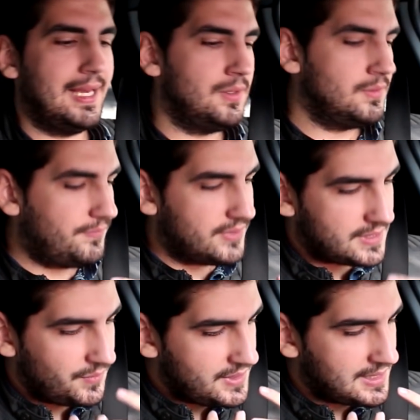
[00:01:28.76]
don't know, for
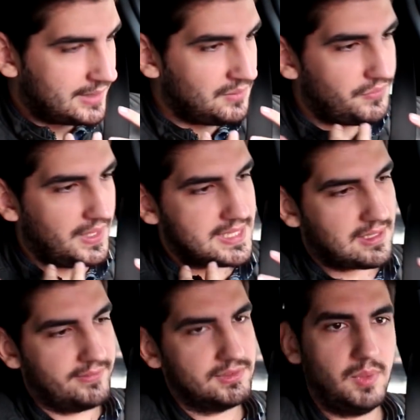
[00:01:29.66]
some reason I don't feel as
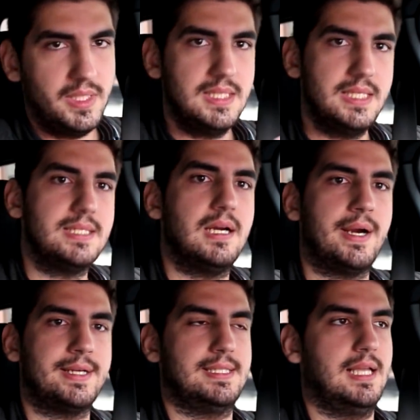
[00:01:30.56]
comfortable in this
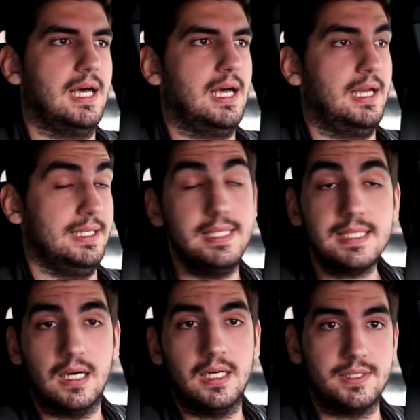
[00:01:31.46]
car as
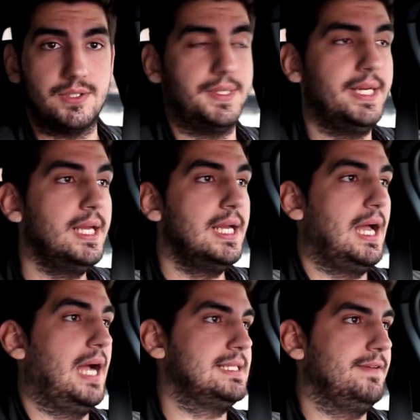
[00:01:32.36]

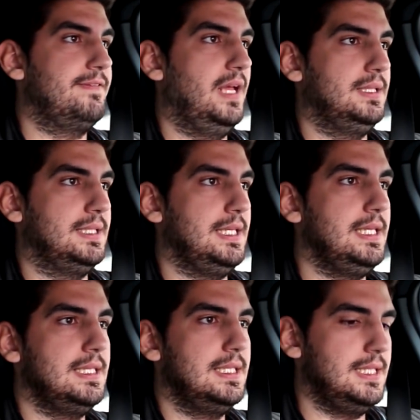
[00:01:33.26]
I felt
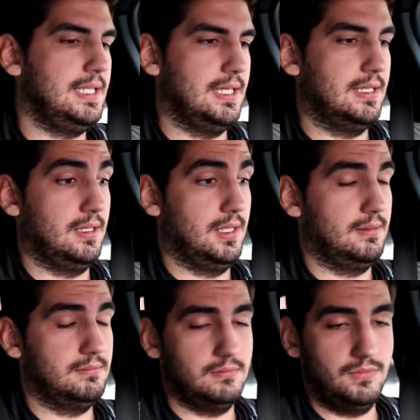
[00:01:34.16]
in the
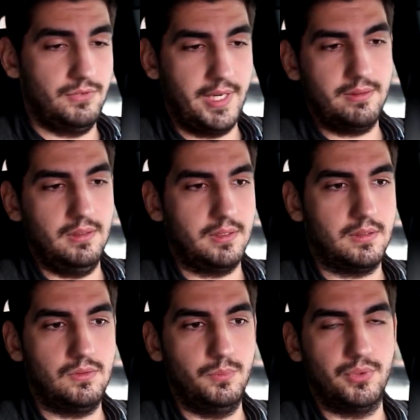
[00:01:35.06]
regular
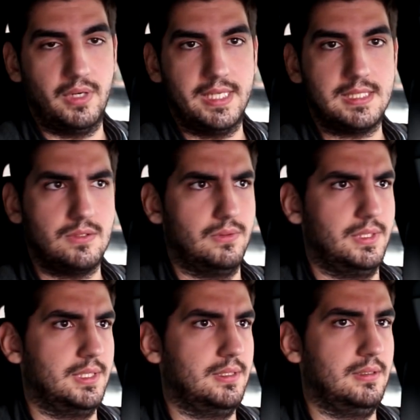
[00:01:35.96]
Cooper S
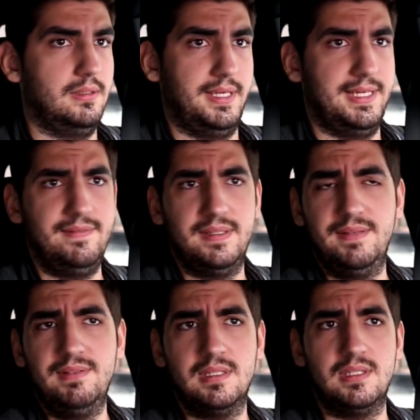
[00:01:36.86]
or
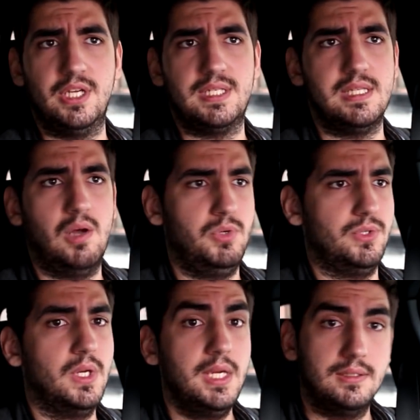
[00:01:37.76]
even the
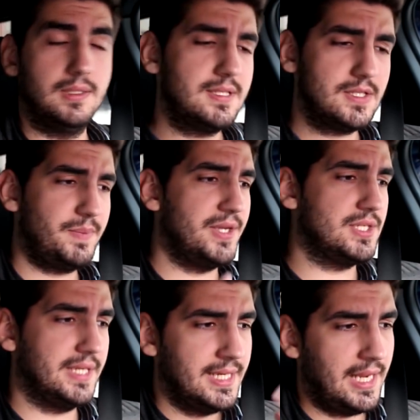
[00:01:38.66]
JCW. Though the
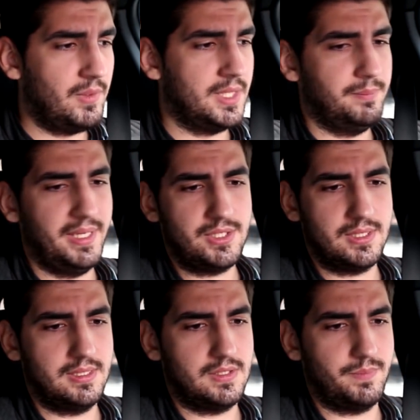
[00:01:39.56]
suspension, again, I want to
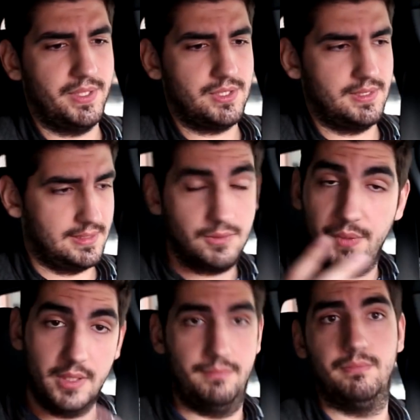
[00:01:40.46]
mention the suspension since
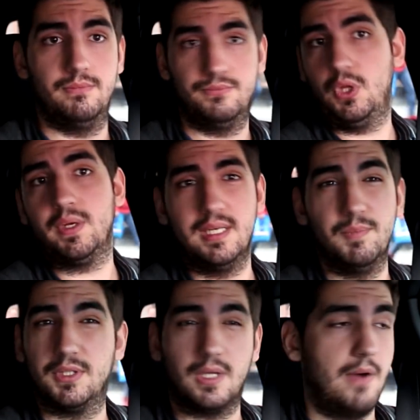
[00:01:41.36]
we're talking
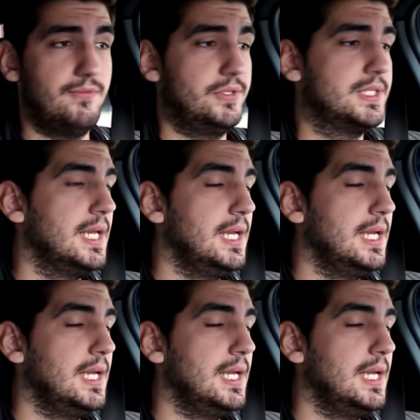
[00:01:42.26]
about comfort.